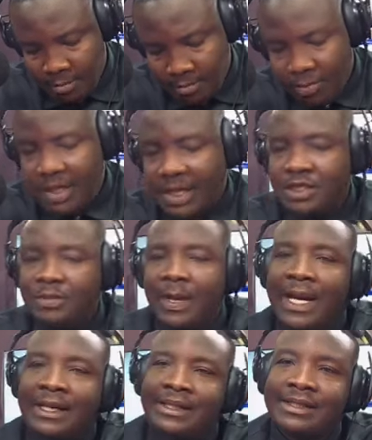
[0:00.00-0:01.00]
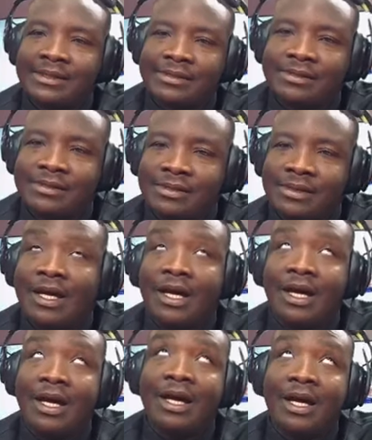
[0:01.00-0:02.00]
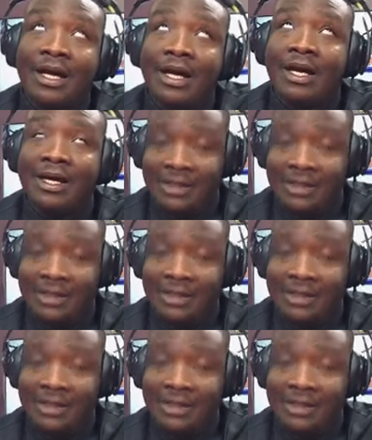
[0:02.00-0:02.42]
Beige Bank. Mm. Ah.